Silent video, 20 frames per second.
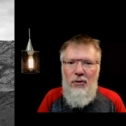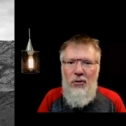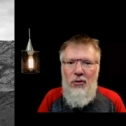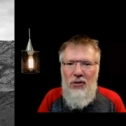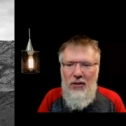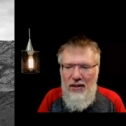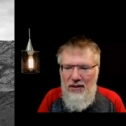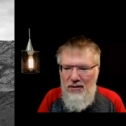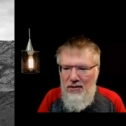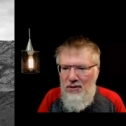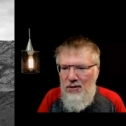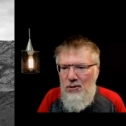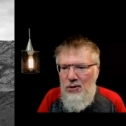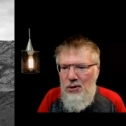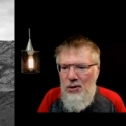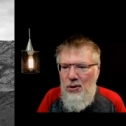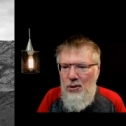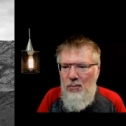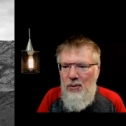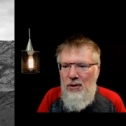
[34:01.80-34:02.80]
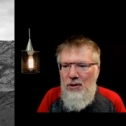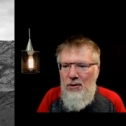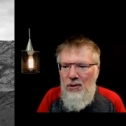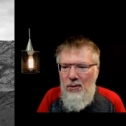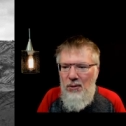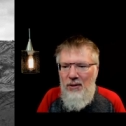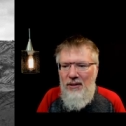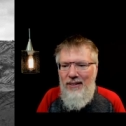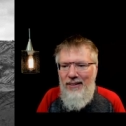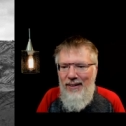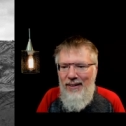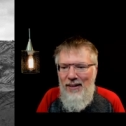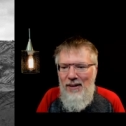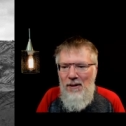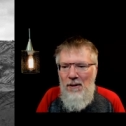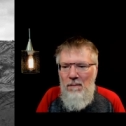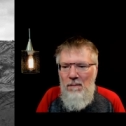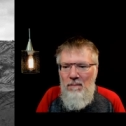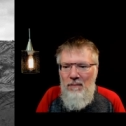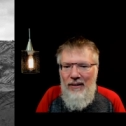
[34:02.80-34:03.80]
things that you could be doing.
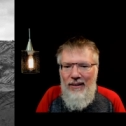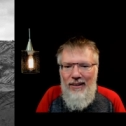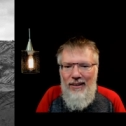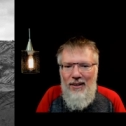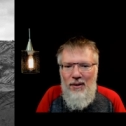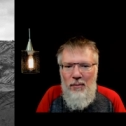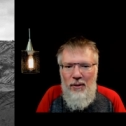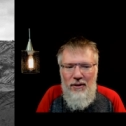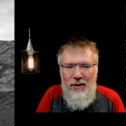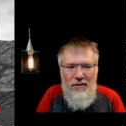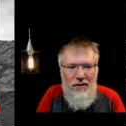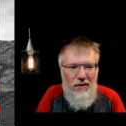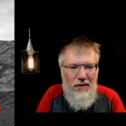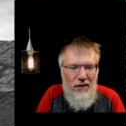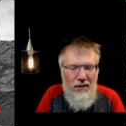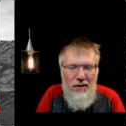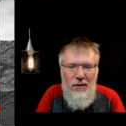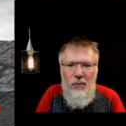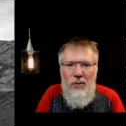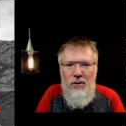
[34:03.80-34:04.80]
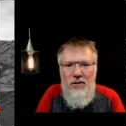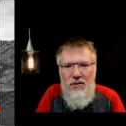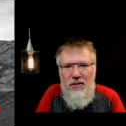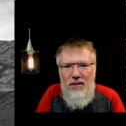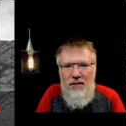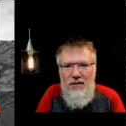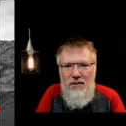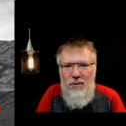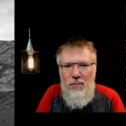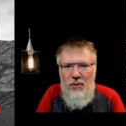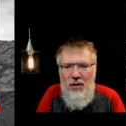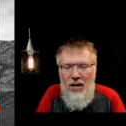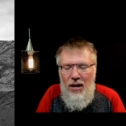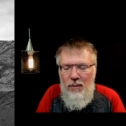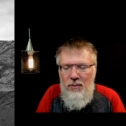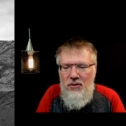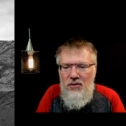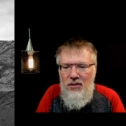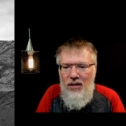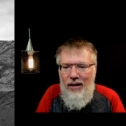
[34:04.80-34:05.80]
Uh, but it's good that we set some time
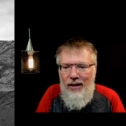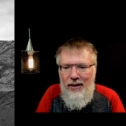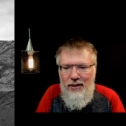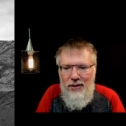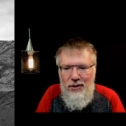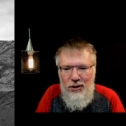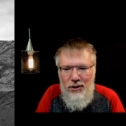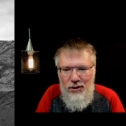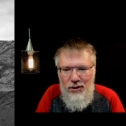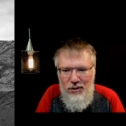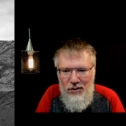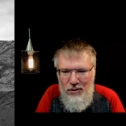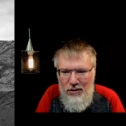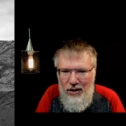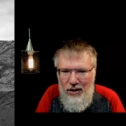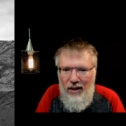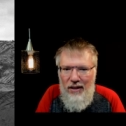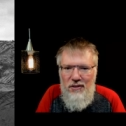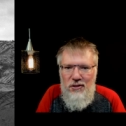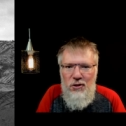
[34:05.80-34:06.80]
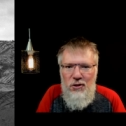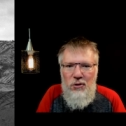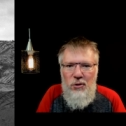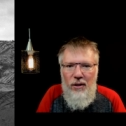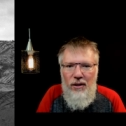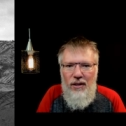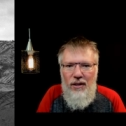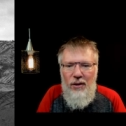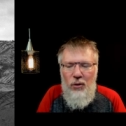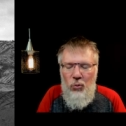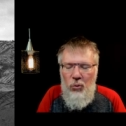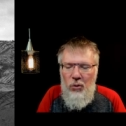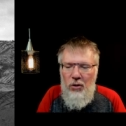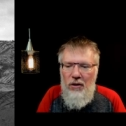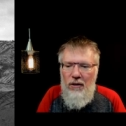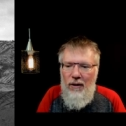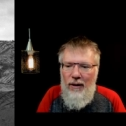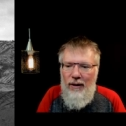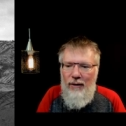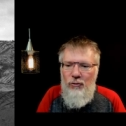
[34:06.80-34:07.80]
aside just to concentrate on the Word of
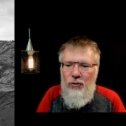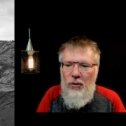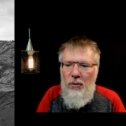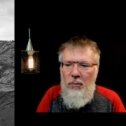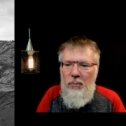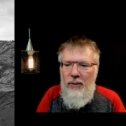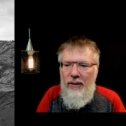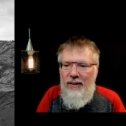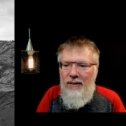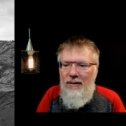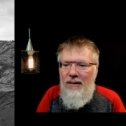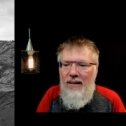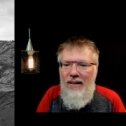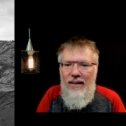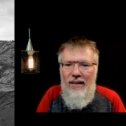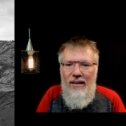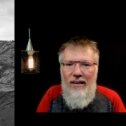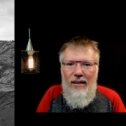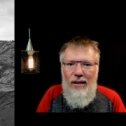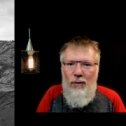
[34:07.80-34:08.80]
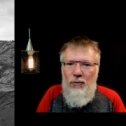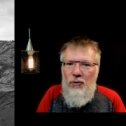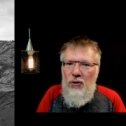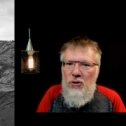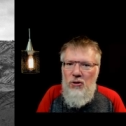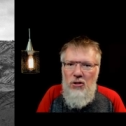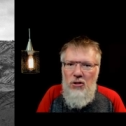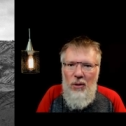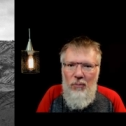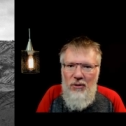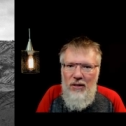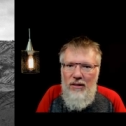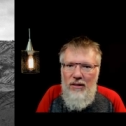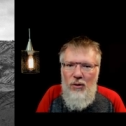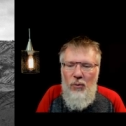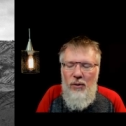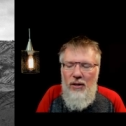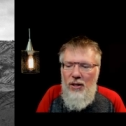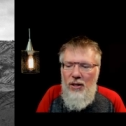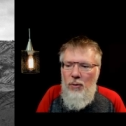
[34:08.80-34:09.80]
God for a bit. If there's something that
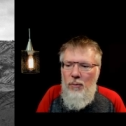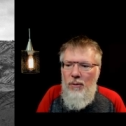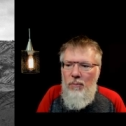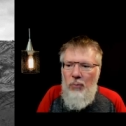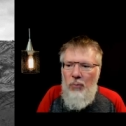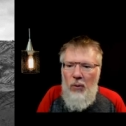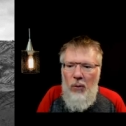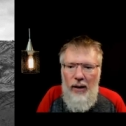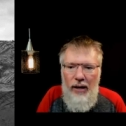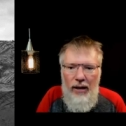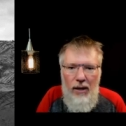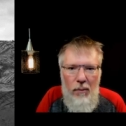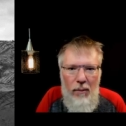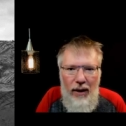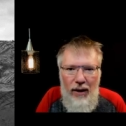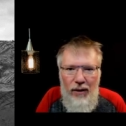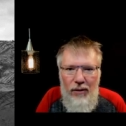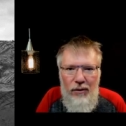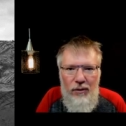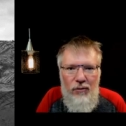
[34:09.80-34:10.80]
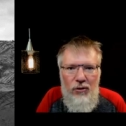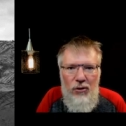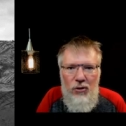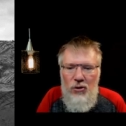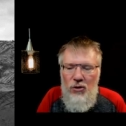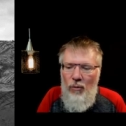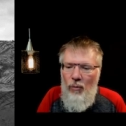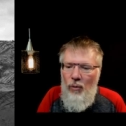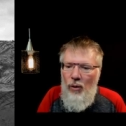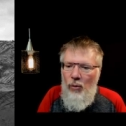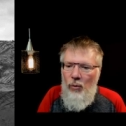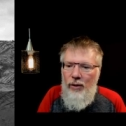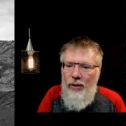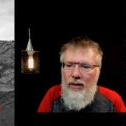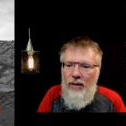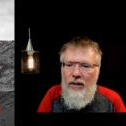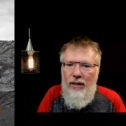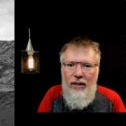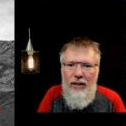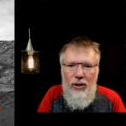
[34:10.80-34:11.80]
we need to be praying about, if there's some way we
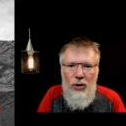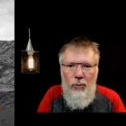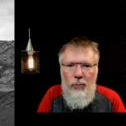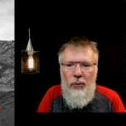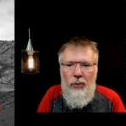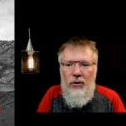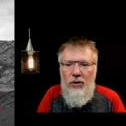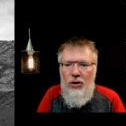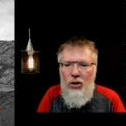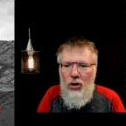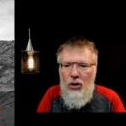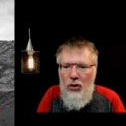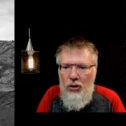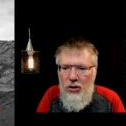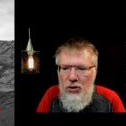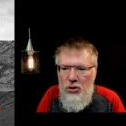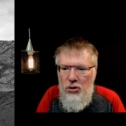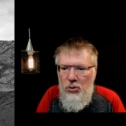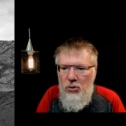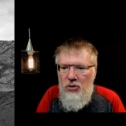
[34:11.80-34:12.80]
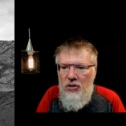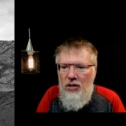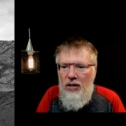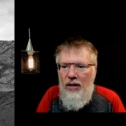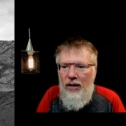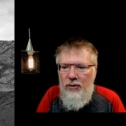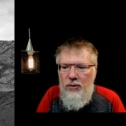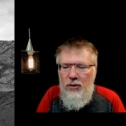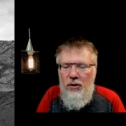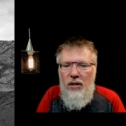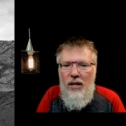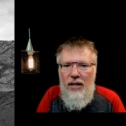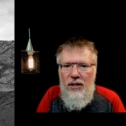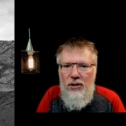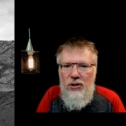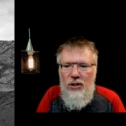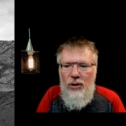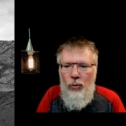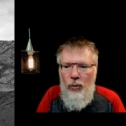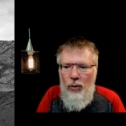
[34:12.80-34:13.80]
can help or encourage you as a
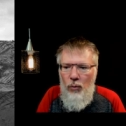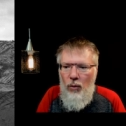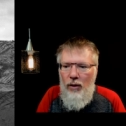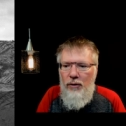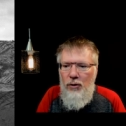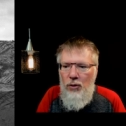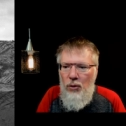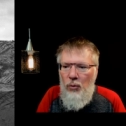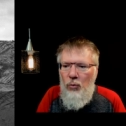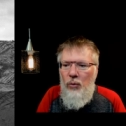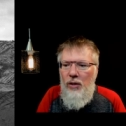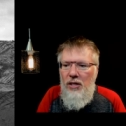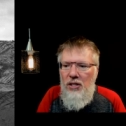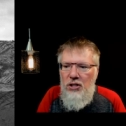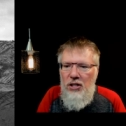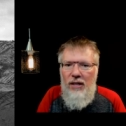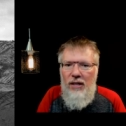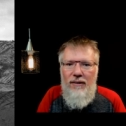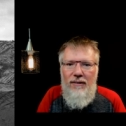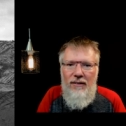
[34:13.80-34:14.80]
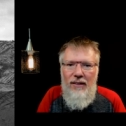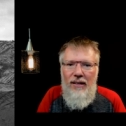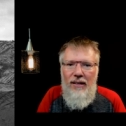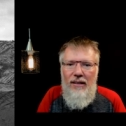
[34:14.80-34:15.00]
congregation, we want you to reach out